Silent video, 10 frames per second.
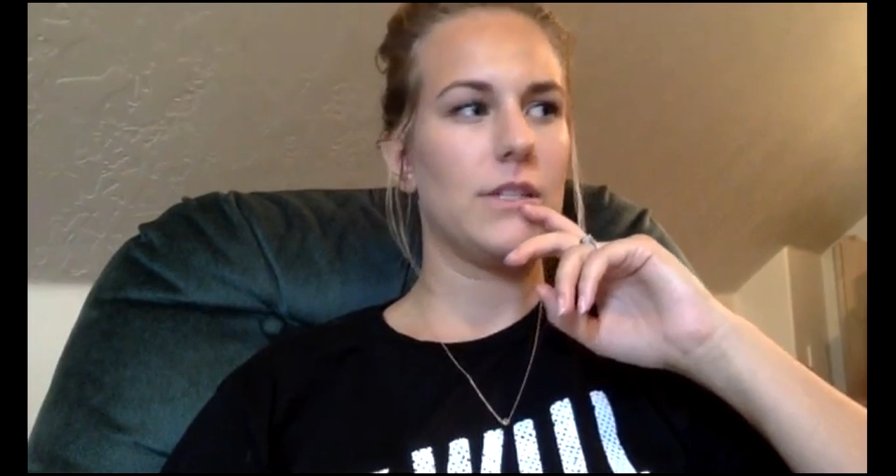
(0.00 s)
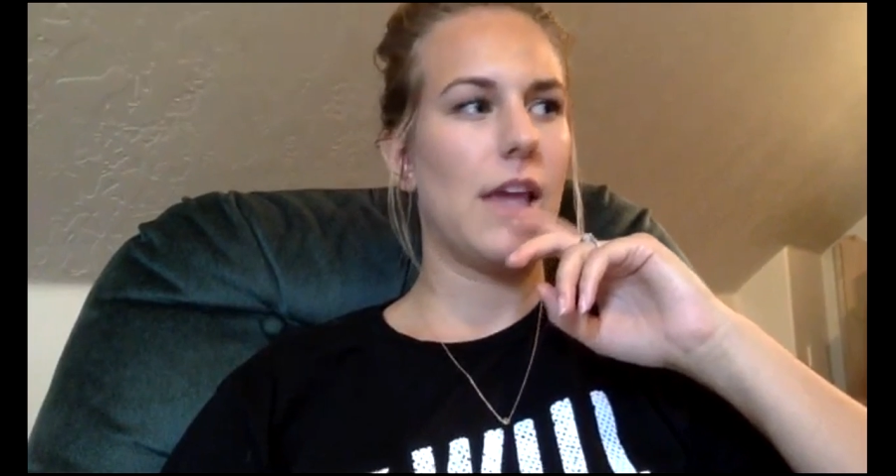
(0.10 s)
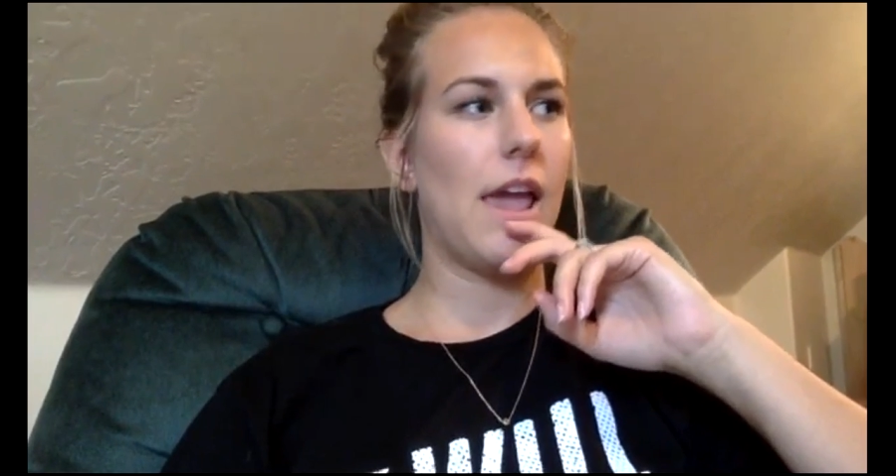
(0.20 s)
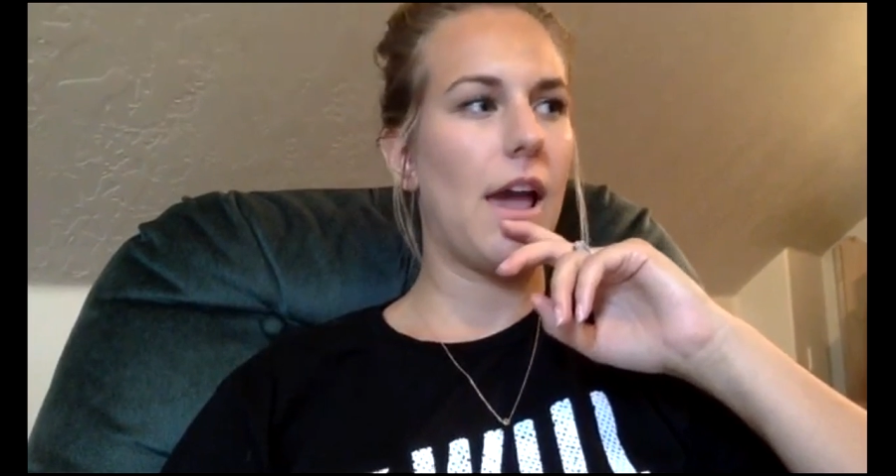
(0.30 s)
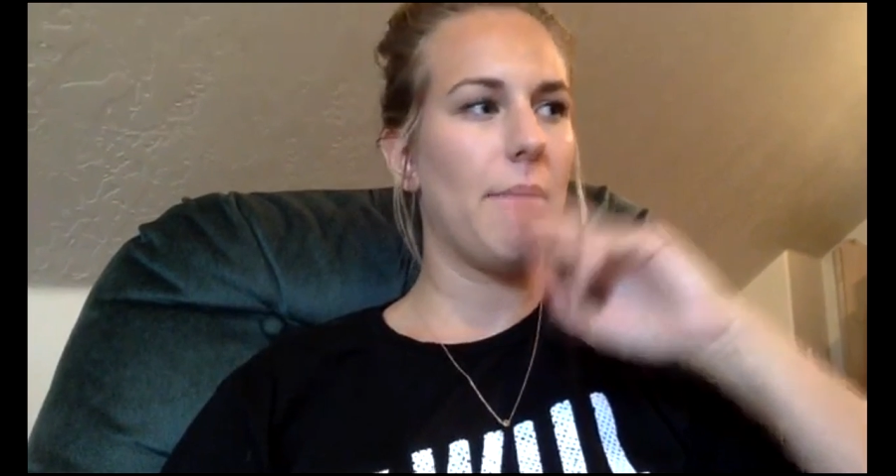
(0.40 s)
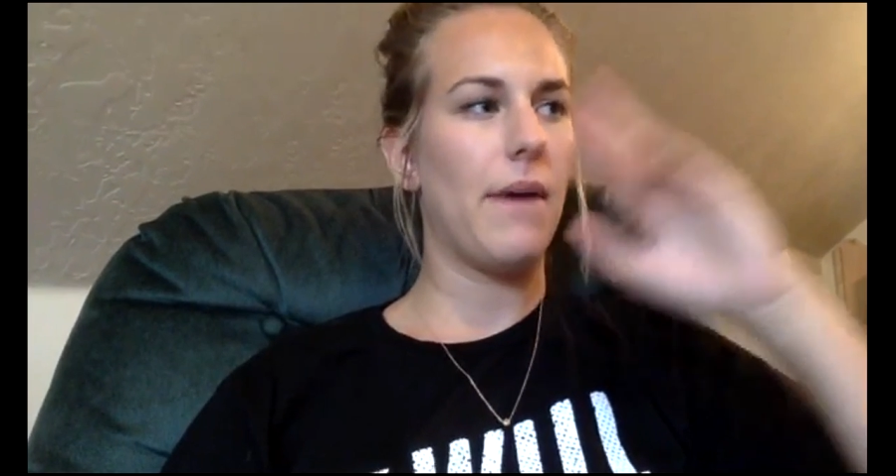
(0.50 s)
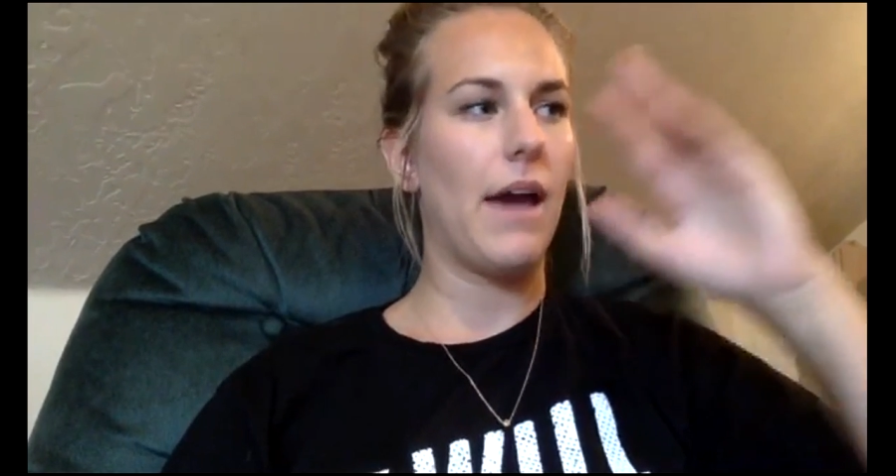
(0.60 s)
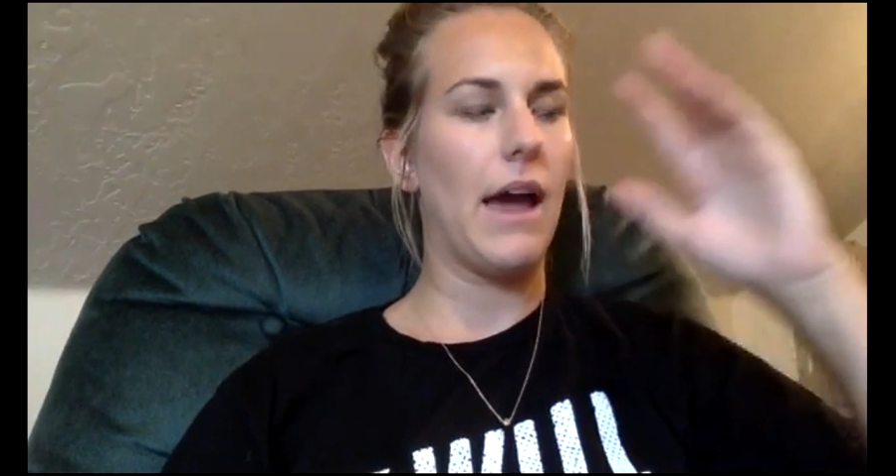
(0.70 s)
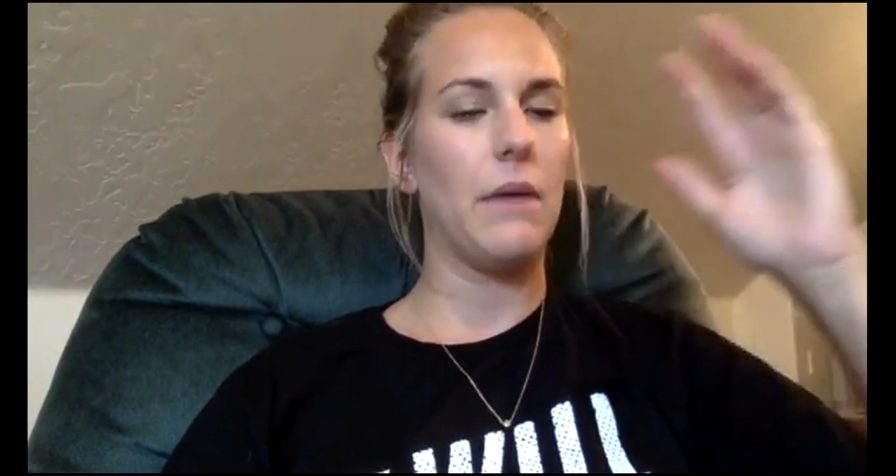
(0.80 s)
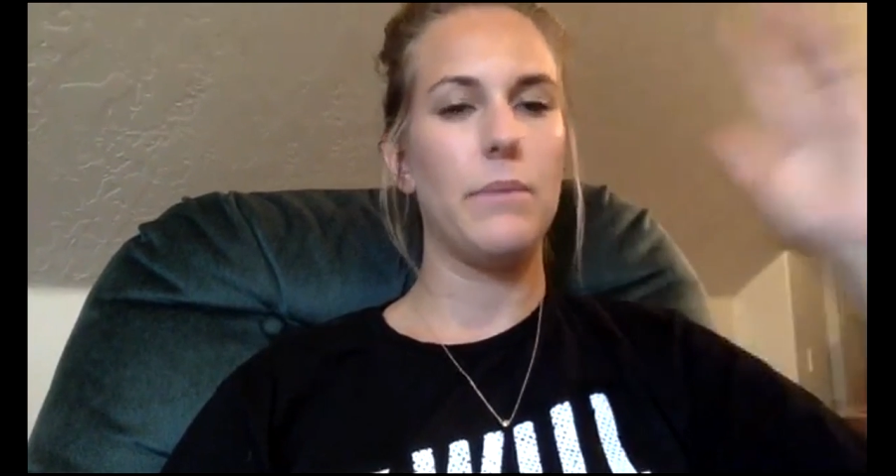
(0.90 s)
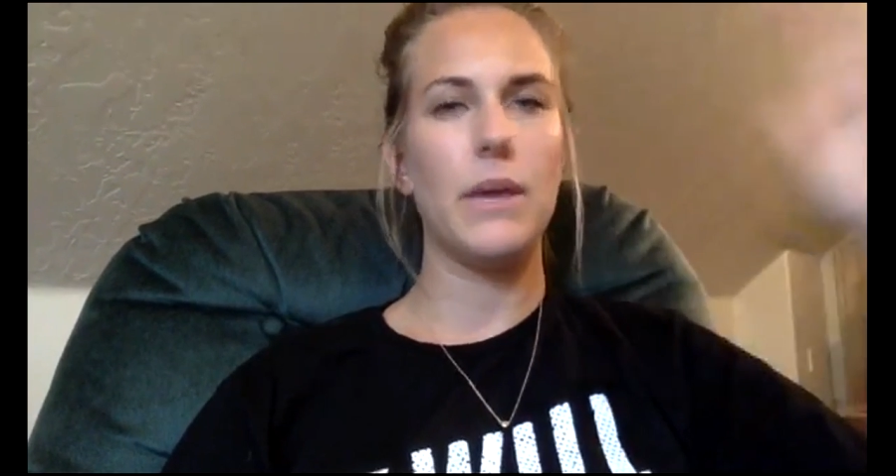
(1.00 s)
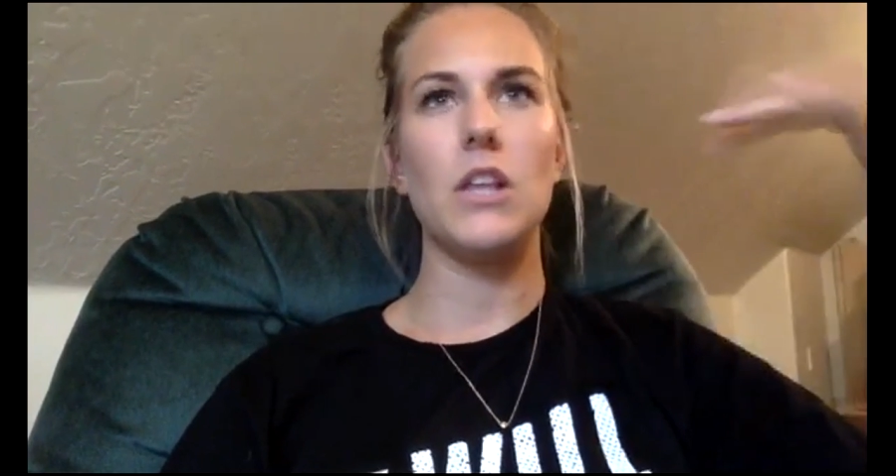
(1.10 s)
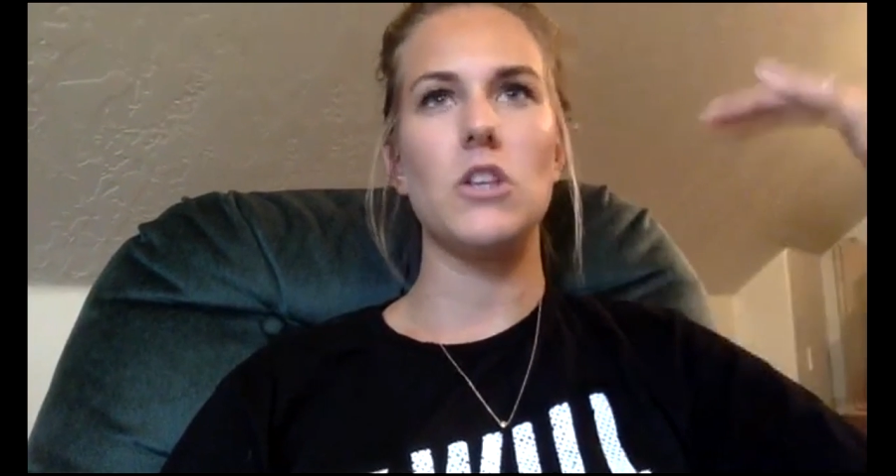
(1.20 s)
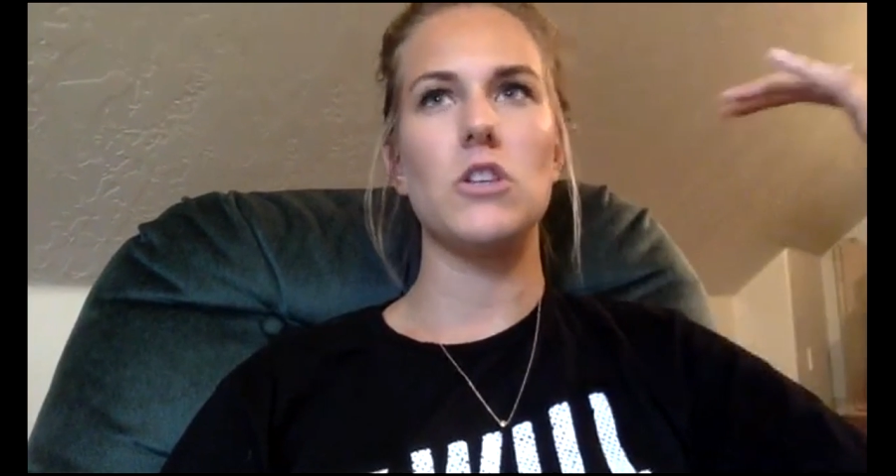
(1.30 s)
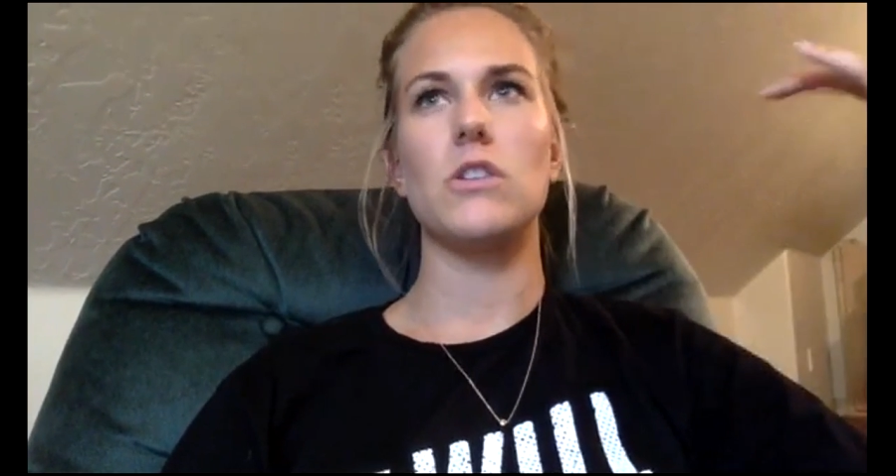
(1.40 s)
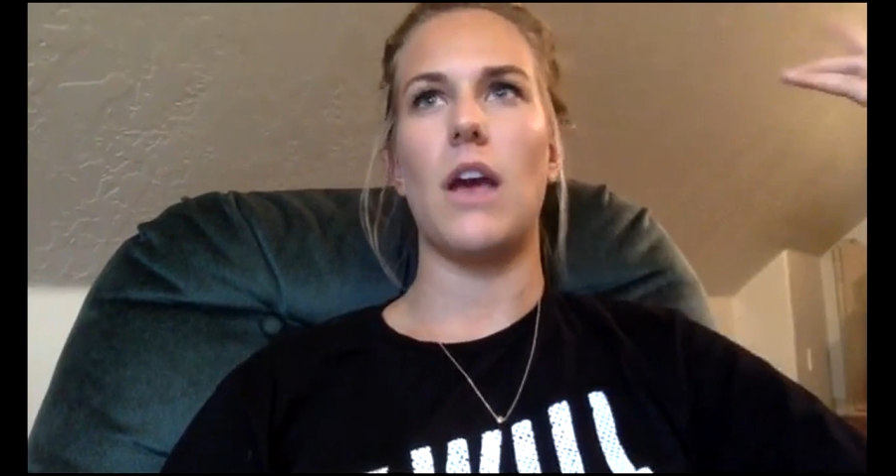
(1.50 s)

say I'm at a beach,